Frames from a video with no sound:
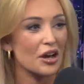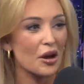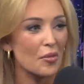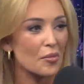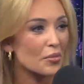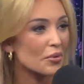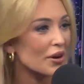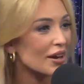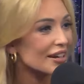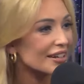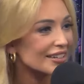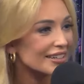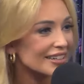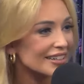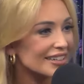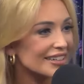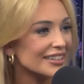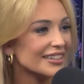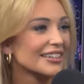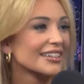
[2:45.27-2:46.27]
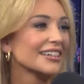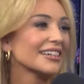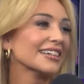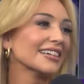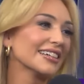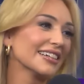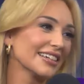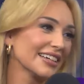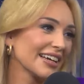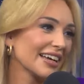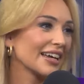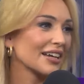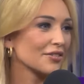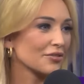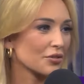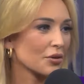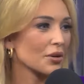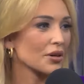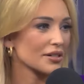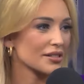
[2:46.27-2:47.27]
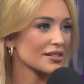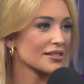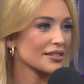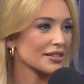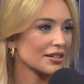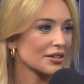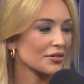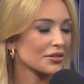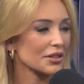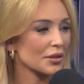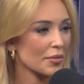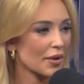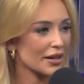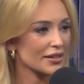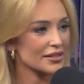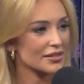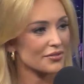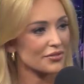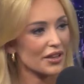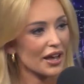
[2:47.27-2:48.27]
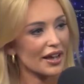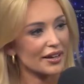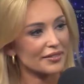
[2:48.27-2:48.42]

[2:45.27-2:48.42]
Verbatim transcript: Brady. That's amazing. Yes. And of course, the demise of that.